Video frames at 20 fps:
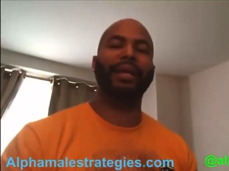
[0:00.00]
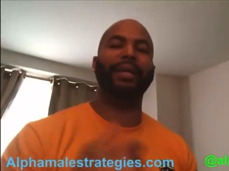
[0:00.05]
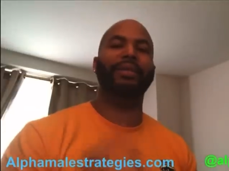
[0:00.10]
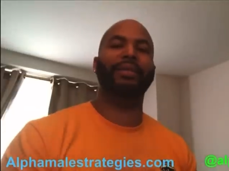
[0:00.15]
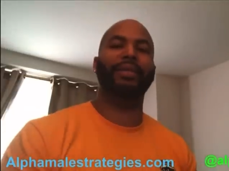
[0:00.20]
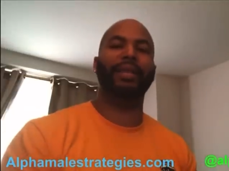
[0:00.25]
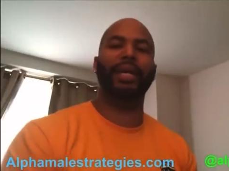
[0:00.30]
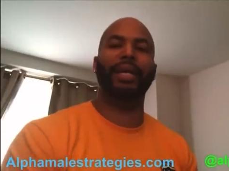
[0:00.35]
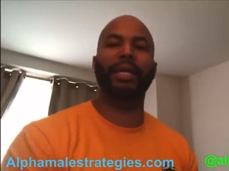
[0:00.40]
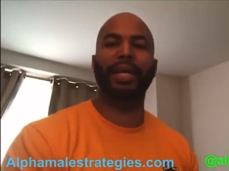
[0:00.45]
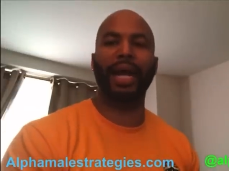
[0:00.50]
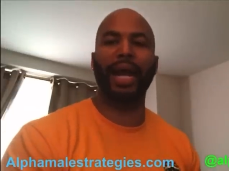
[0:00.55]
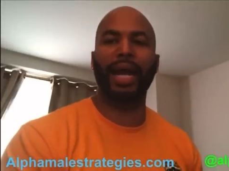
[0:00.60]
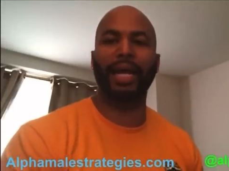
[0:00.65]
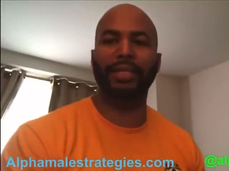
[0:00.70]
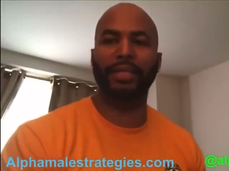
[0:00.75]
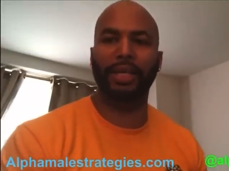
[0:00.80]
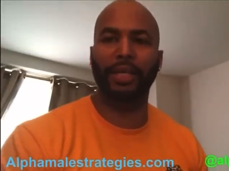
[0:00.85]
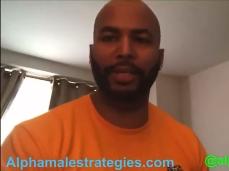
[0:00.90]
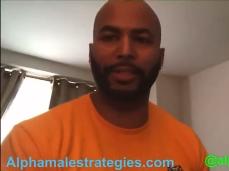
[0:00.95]
thing,
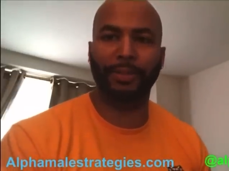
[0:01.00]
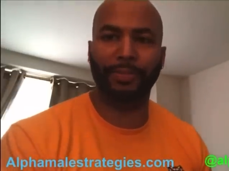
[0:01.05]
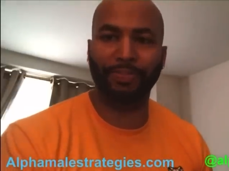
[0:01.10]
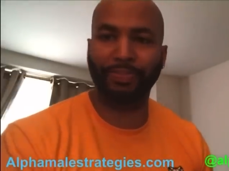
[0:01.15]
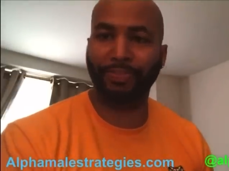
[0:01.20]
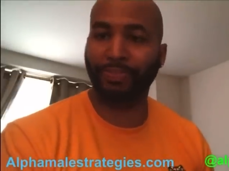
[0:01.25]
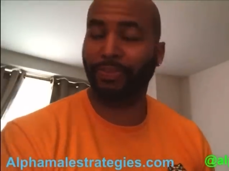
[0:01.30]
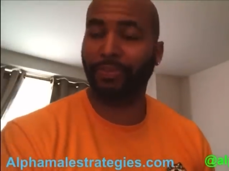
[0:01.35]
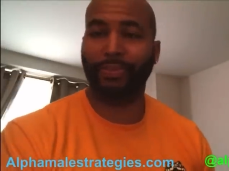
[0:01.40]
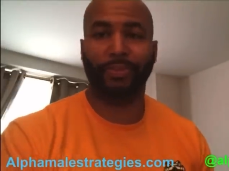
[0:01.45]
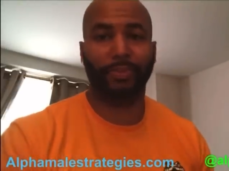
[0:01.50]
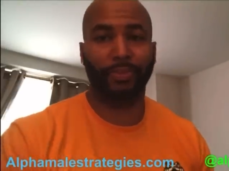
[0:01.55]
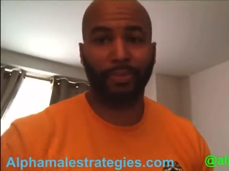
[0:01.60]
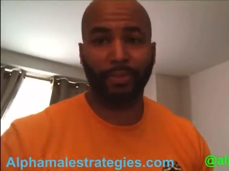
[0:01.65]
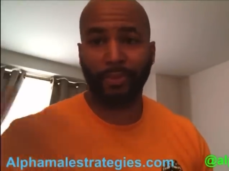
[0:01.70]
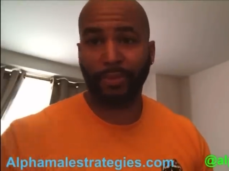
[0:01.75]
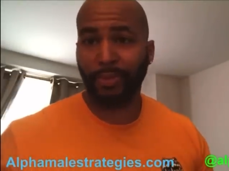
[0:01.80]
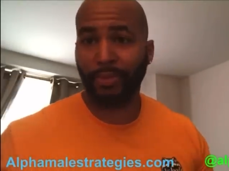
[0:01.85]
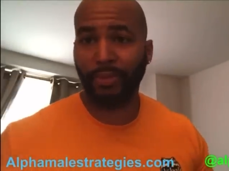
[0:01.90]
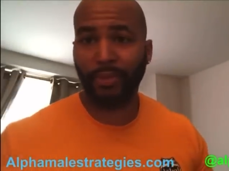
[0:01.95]
guys, is
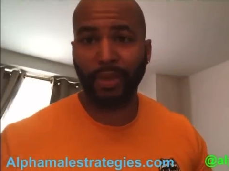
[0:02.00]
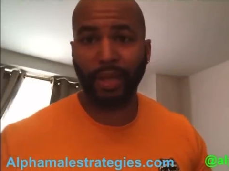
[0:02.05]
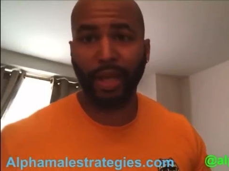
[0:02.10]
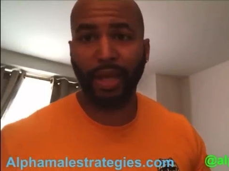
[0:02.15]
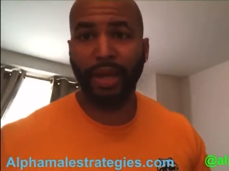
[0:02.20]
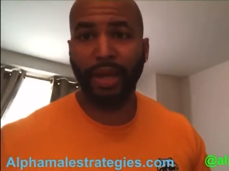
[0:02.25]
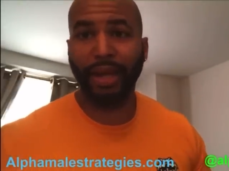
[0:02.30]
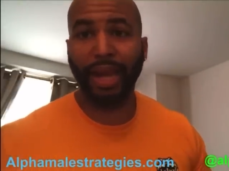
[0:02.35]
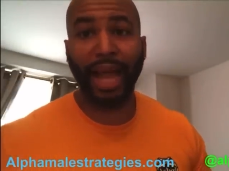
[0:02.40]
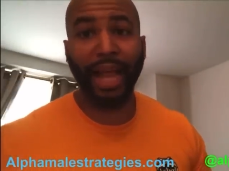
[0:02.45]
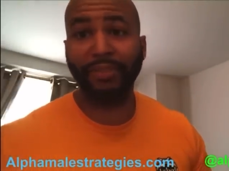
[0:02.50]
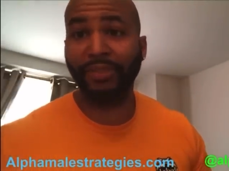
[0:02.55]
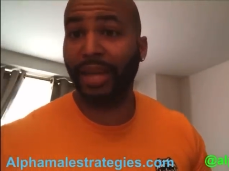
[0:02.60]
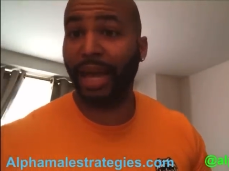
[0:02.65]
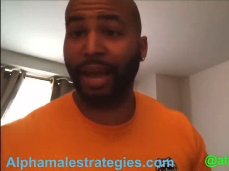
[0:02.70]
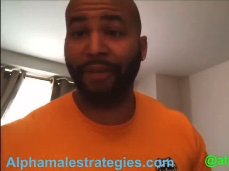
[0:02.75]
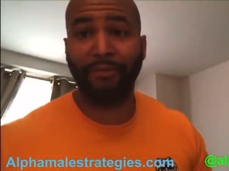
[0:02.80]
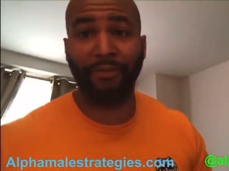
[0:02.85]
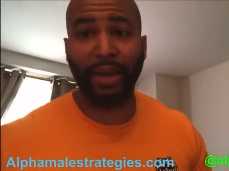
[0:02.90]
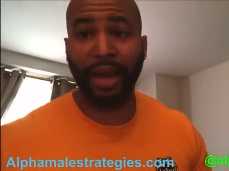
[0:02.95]
life's
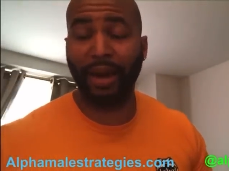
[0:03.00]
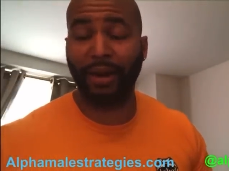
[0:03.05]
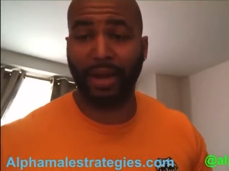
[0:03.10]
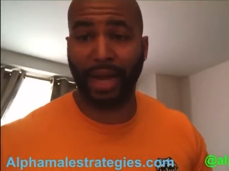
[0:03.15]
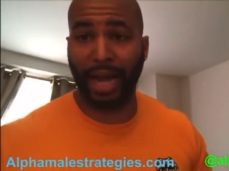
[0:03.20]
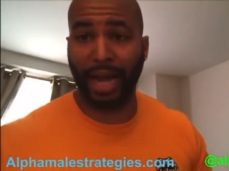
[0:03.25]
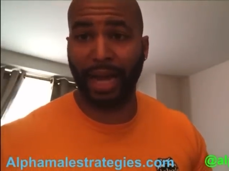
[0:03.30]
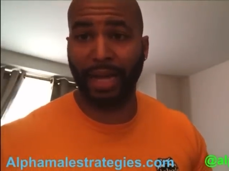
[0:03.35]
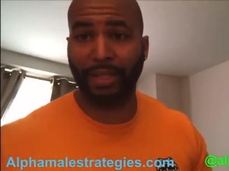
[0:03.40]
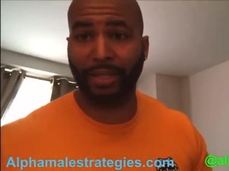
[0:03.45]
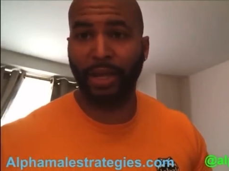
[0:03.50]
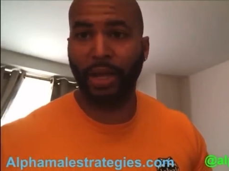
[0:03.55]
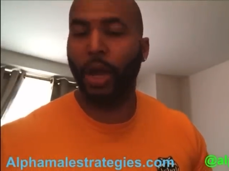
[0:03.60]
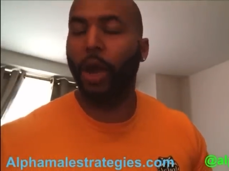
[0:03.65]
not fair, guys.